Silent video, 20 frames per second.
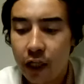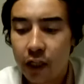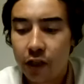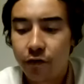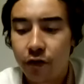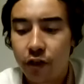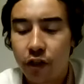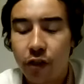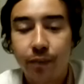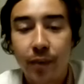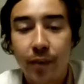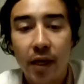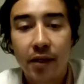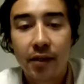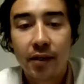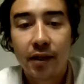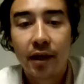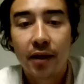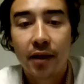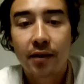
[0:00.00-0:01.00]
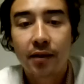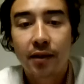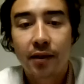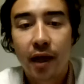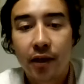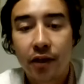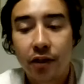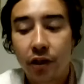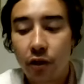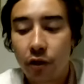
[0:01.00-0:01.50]
It's for SpaceX,
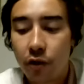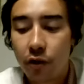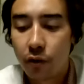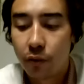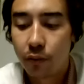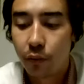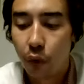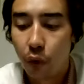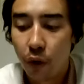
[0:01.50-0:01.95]
Tesla, or